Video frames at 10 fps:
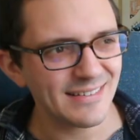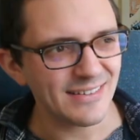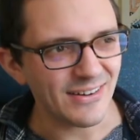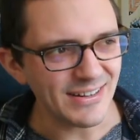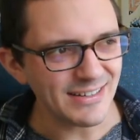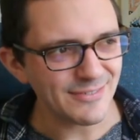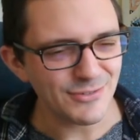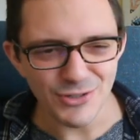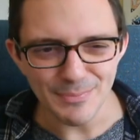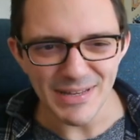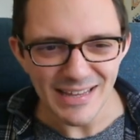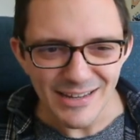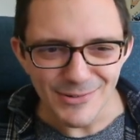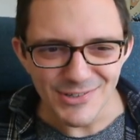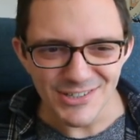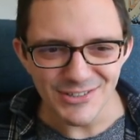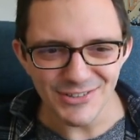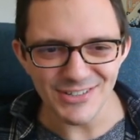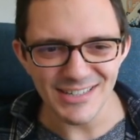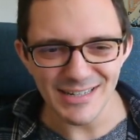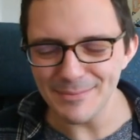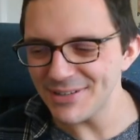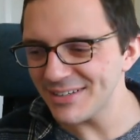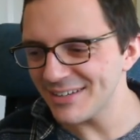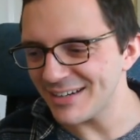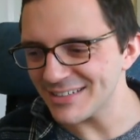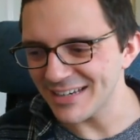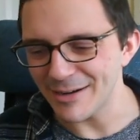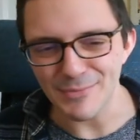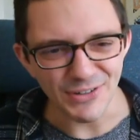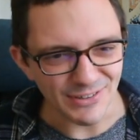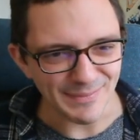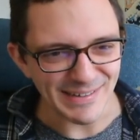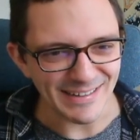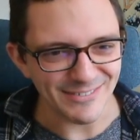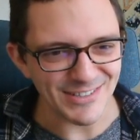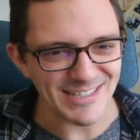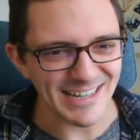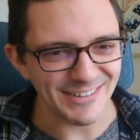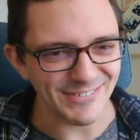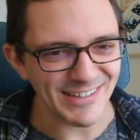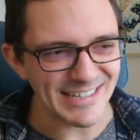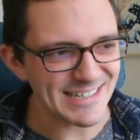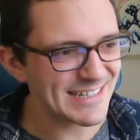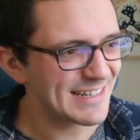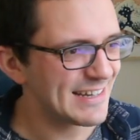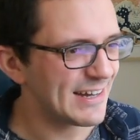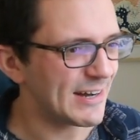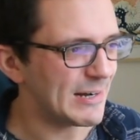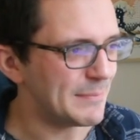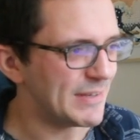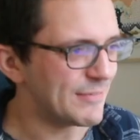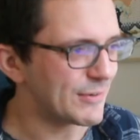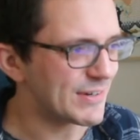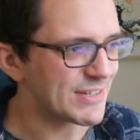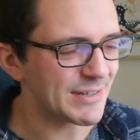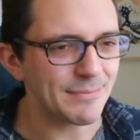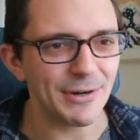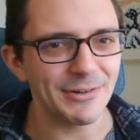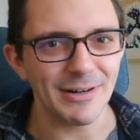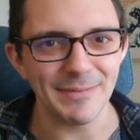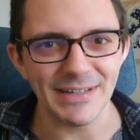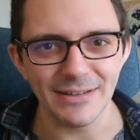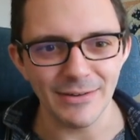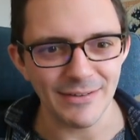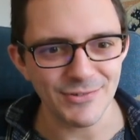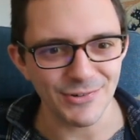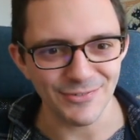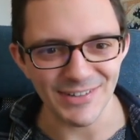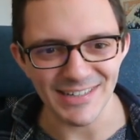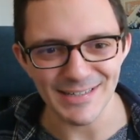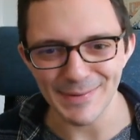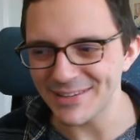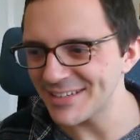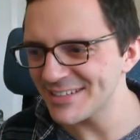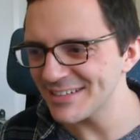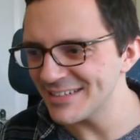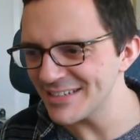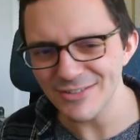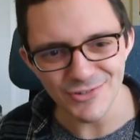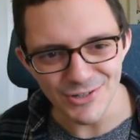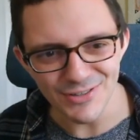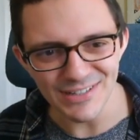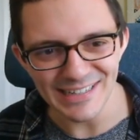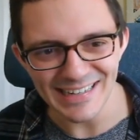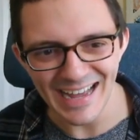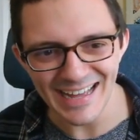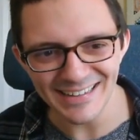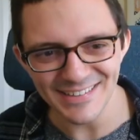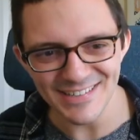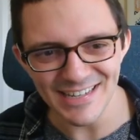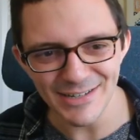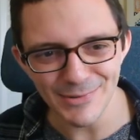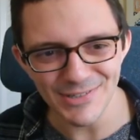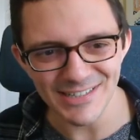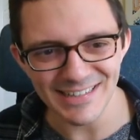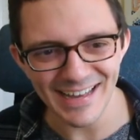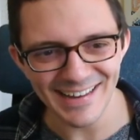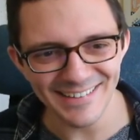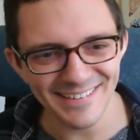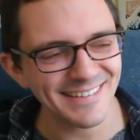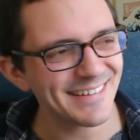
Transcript: kind of should be equal to not a number. I don't know how programming languages handle this. If you're into programming and you have strong feelings about this, is it true that nan is equal to nan?